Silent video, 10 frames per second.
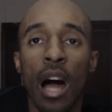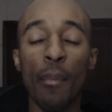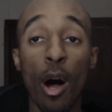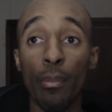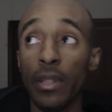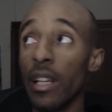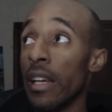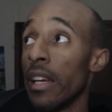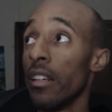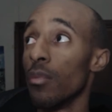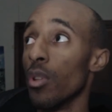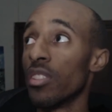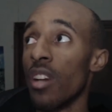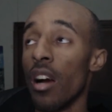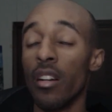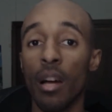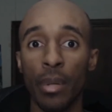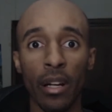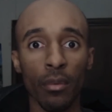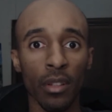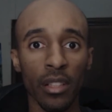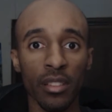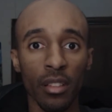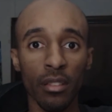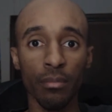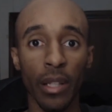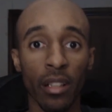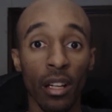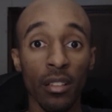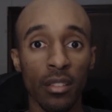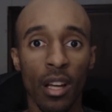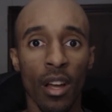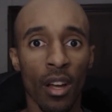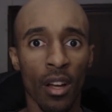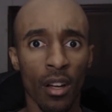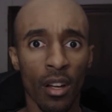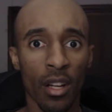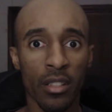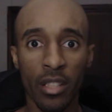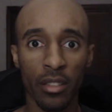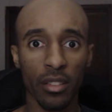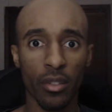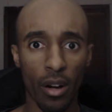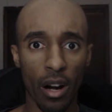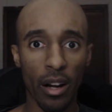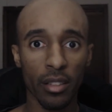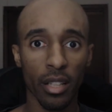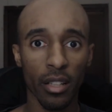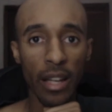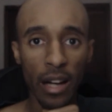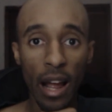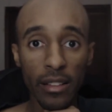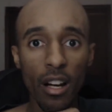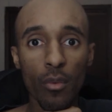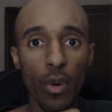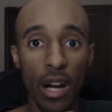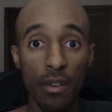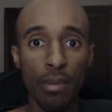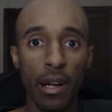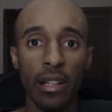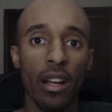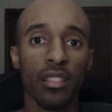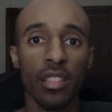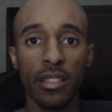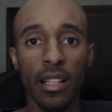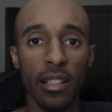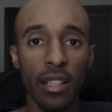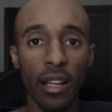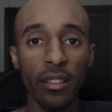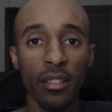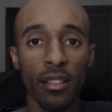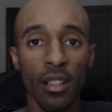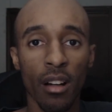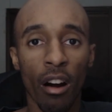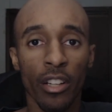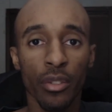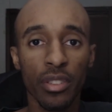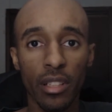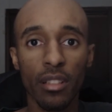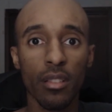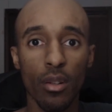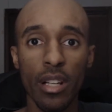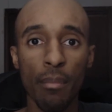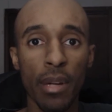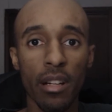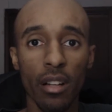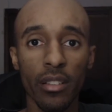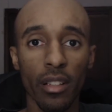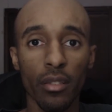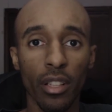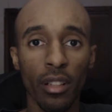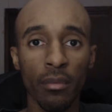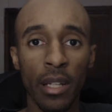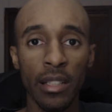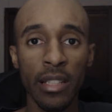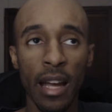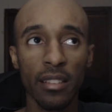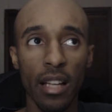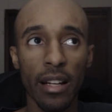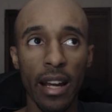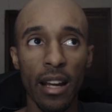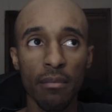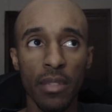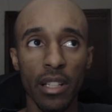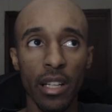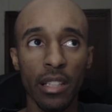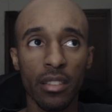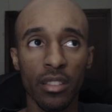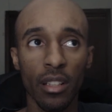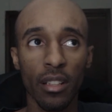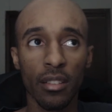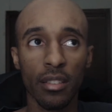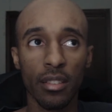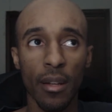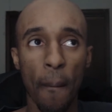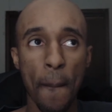I'm hoping the heater will start up here really soon because Jesus Christ. And I know what everybody else is thinking. Are you still going to be on YouTube? Yes, I am. It's just